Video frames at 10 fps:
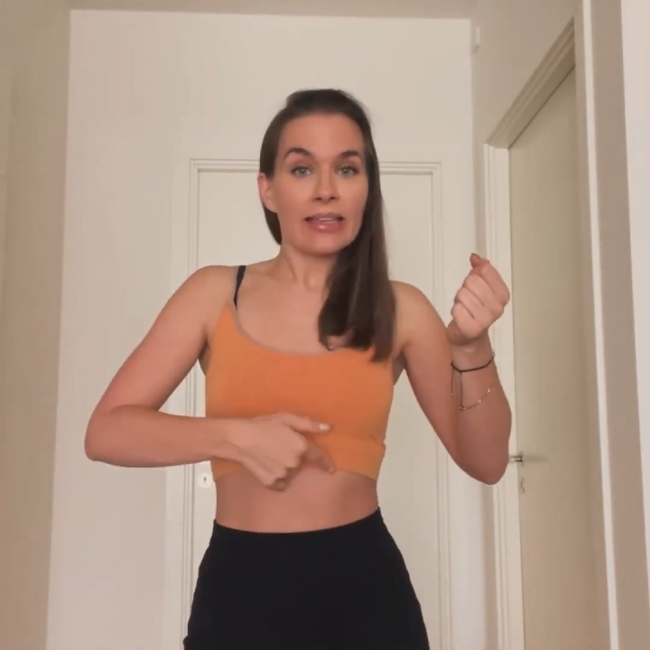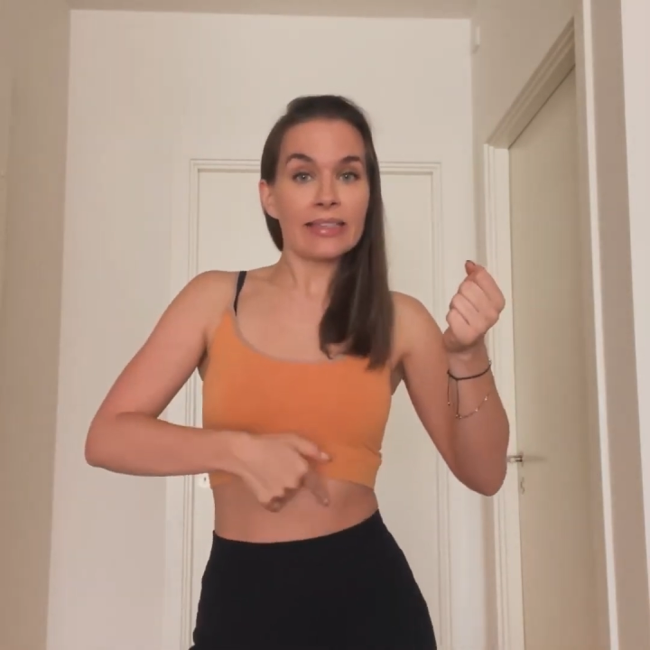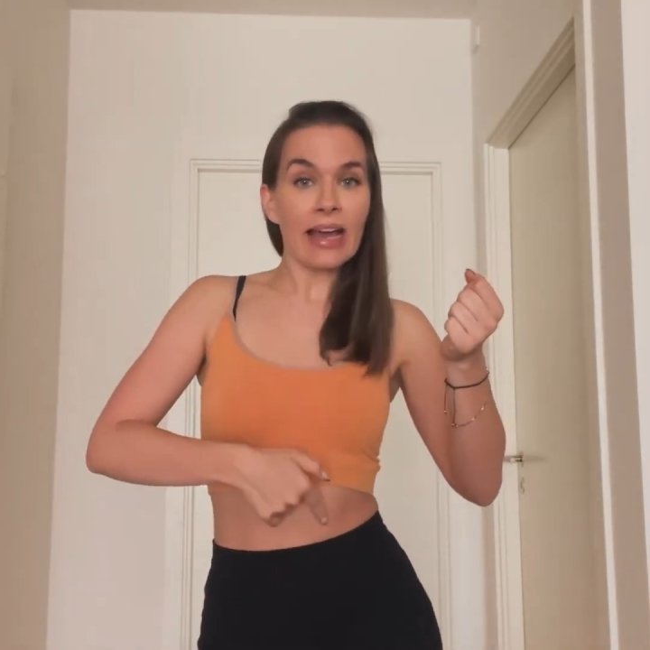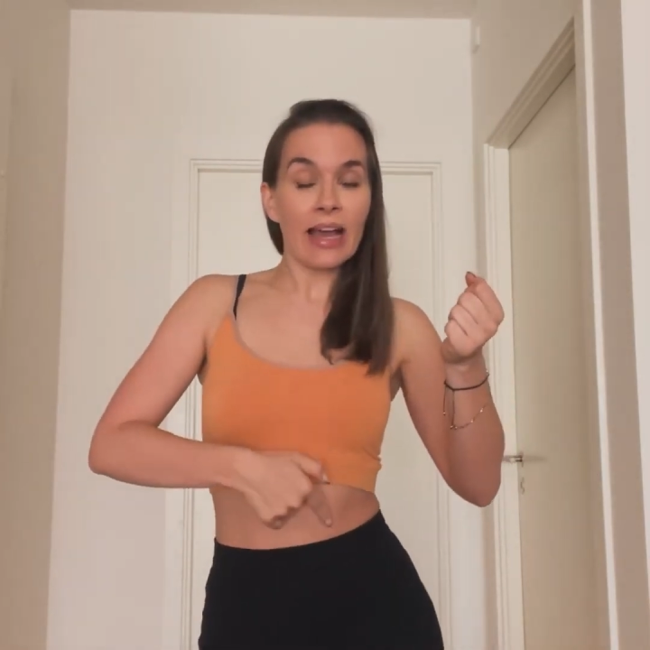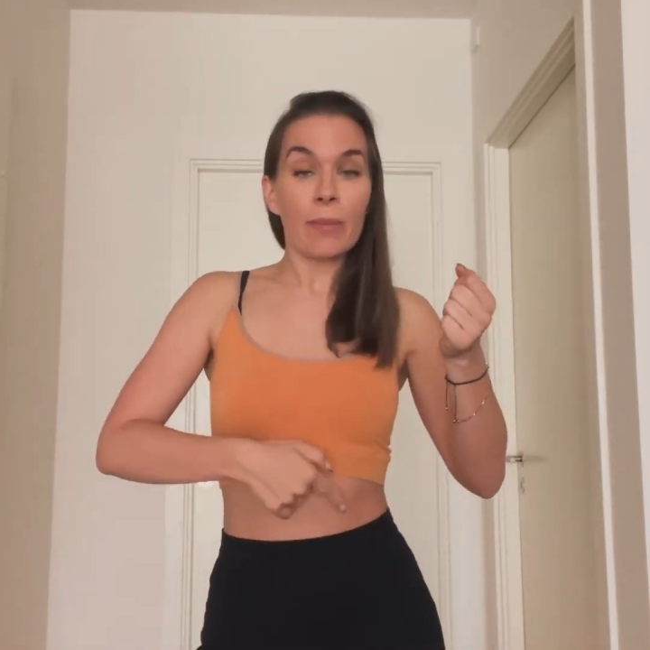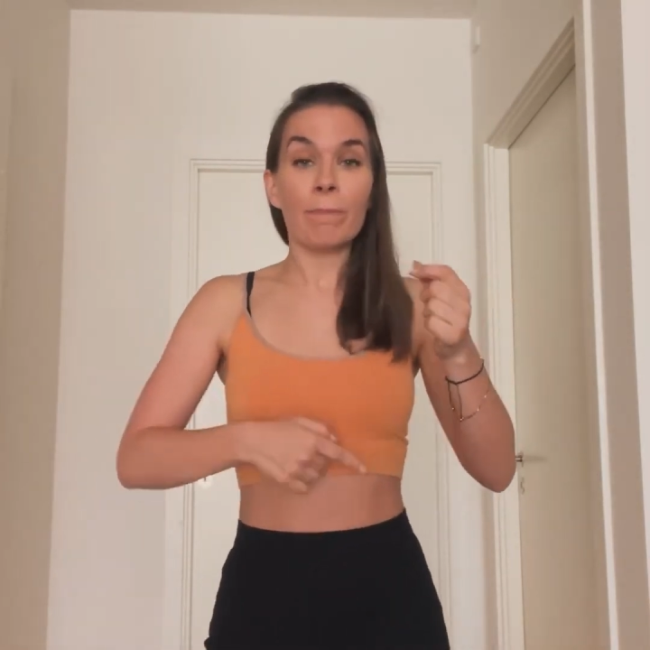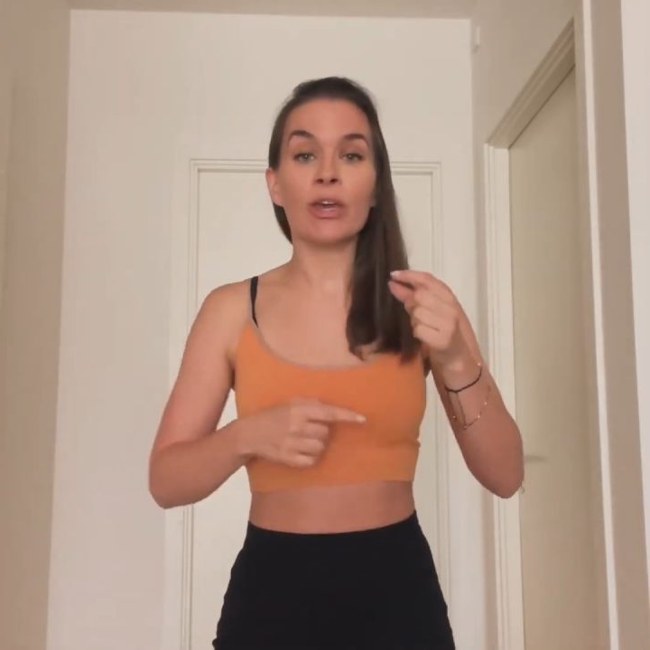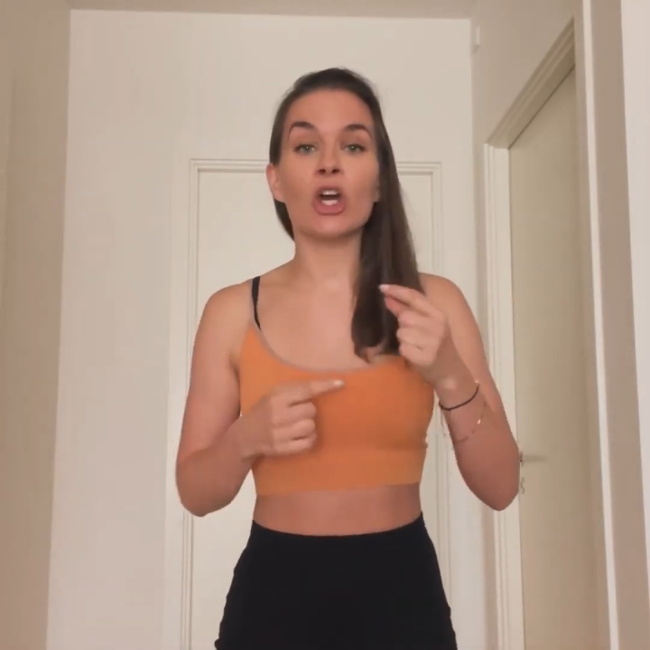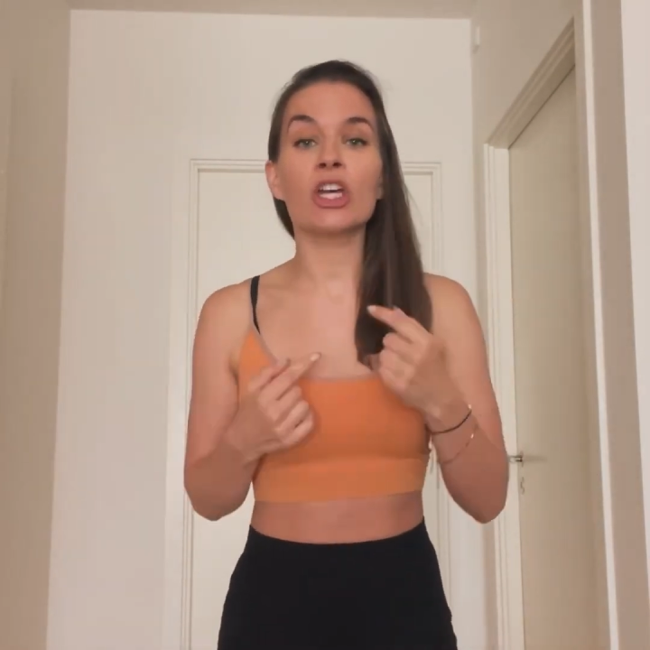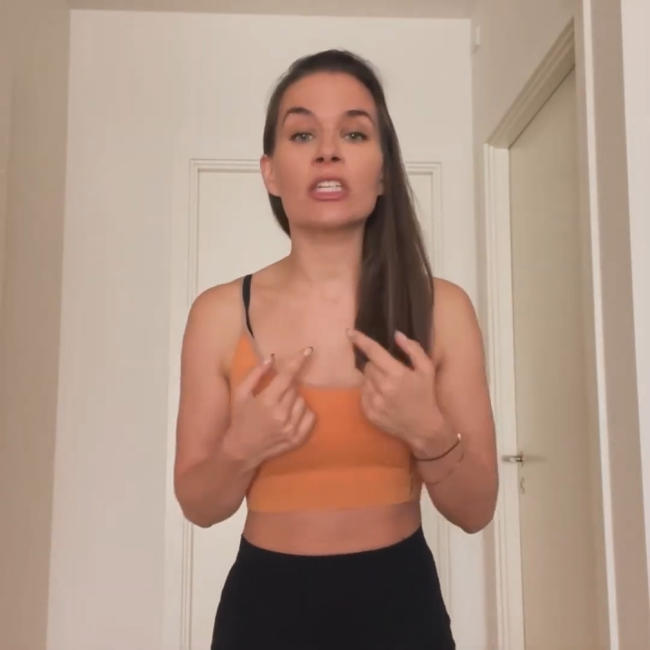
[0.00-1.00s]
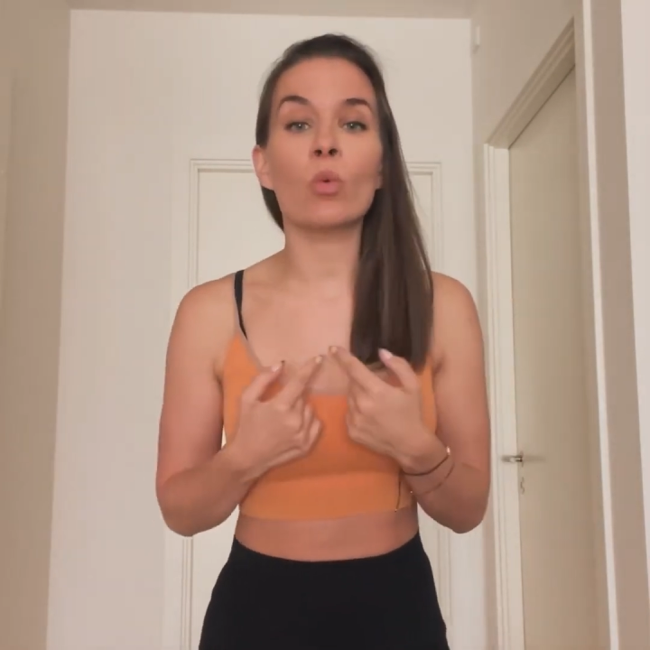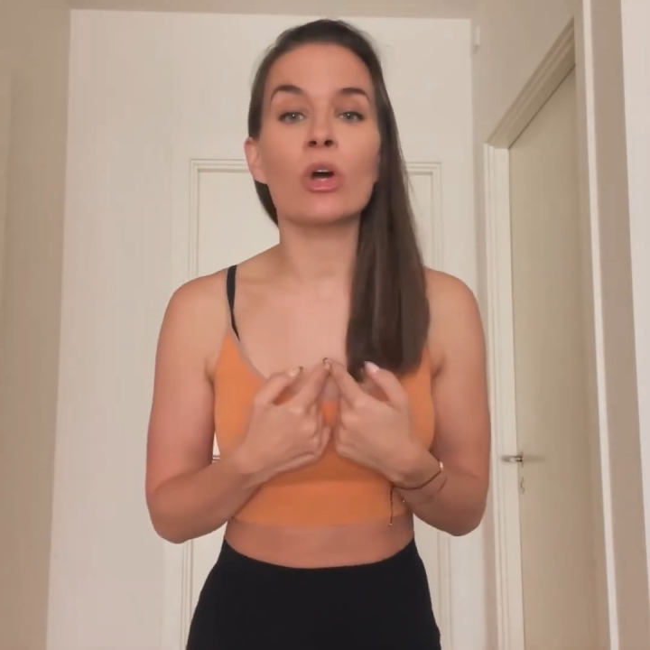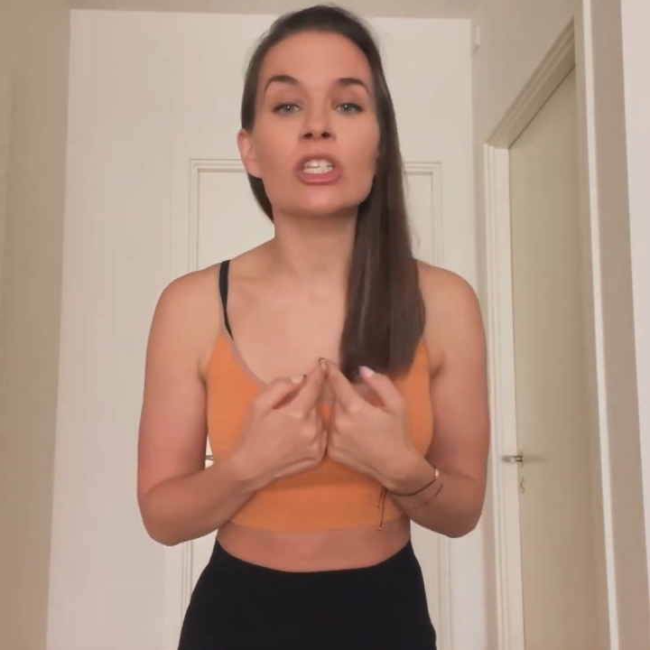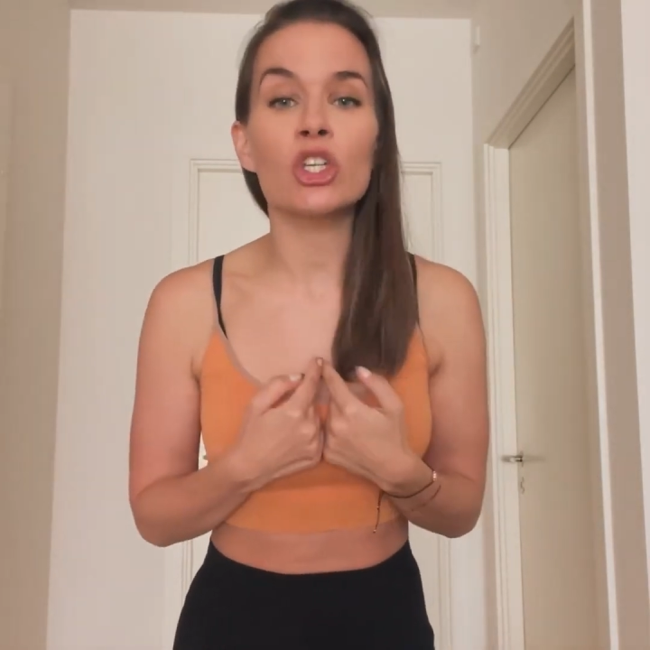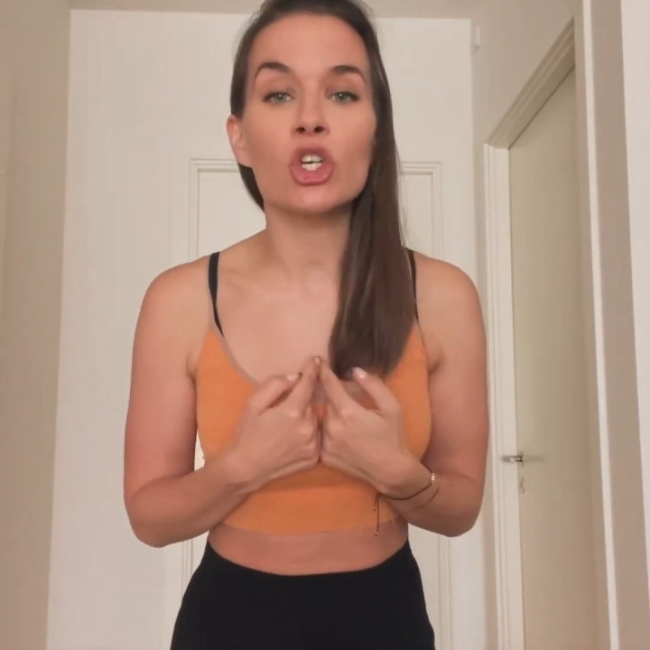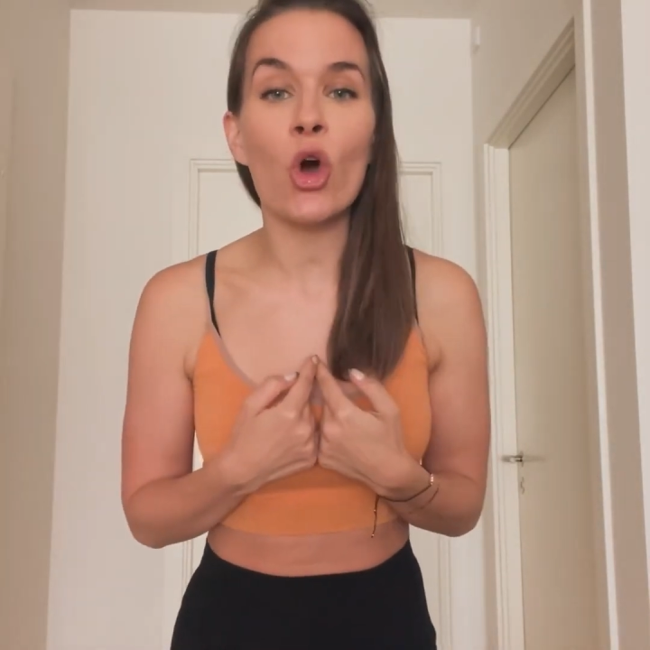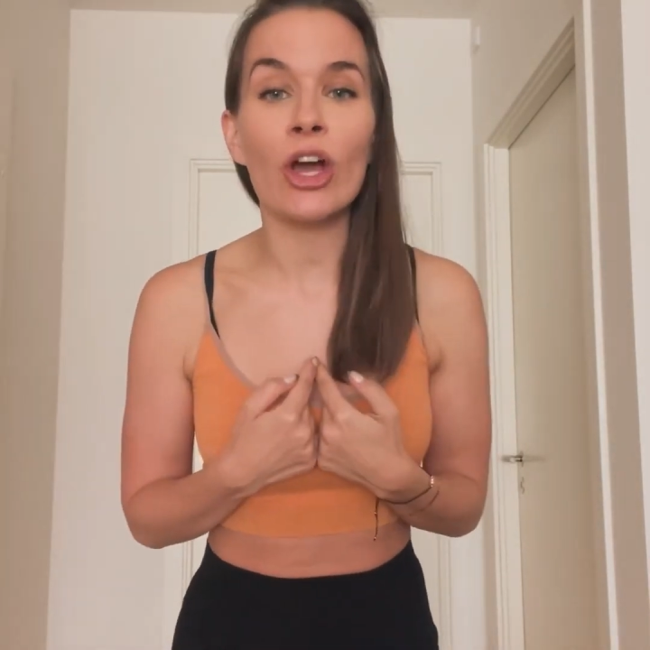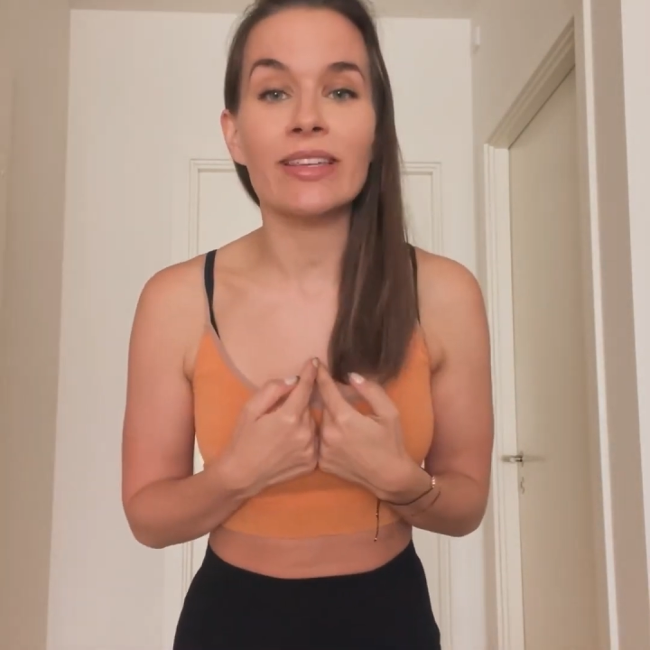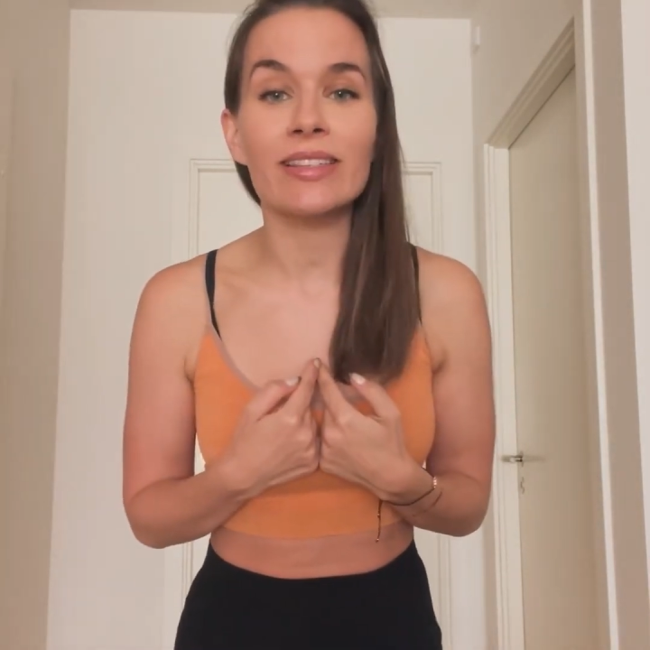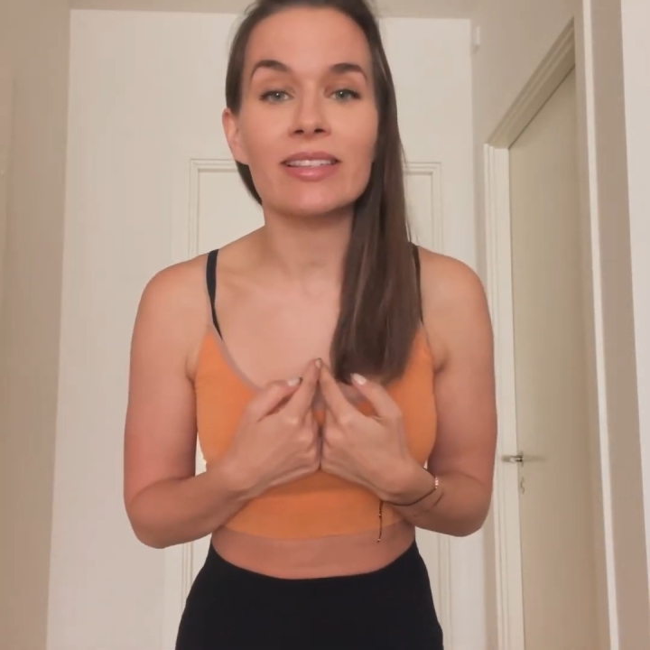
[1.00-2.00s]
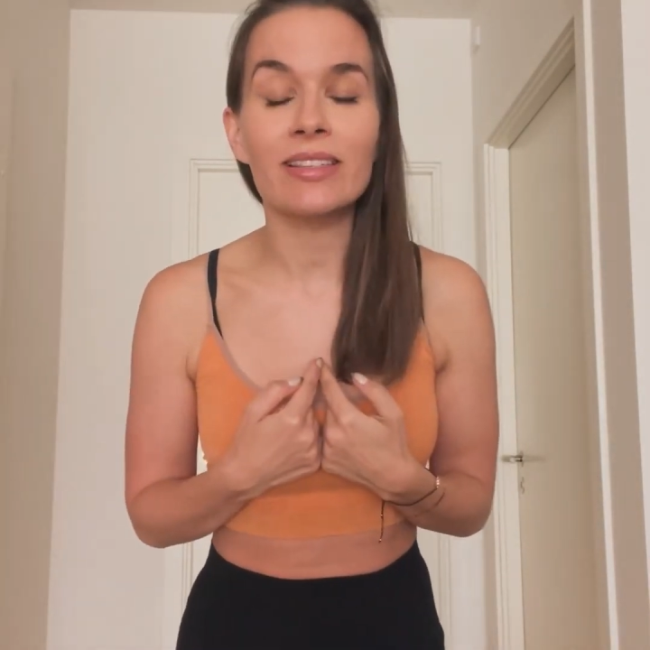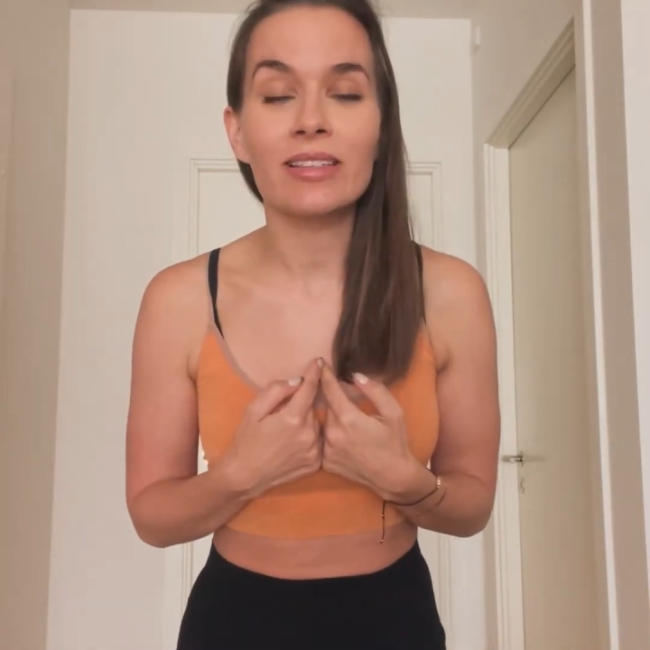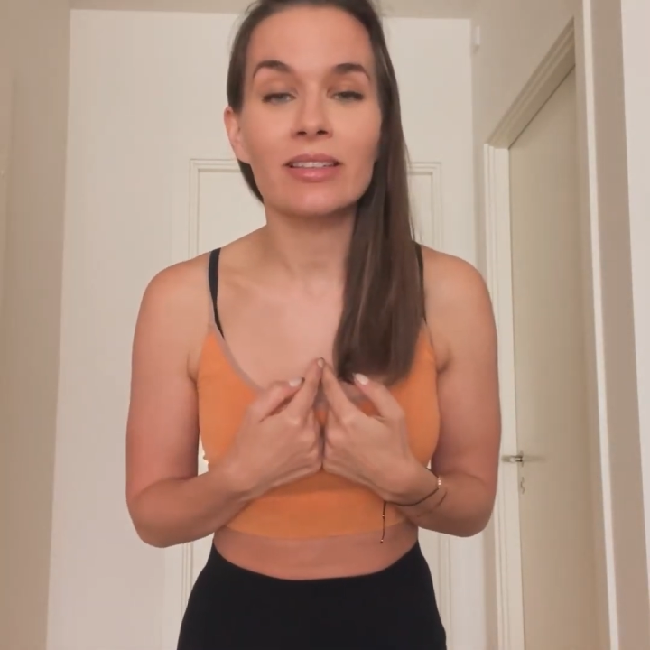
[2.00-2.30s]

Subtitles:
tack, because it was a choice.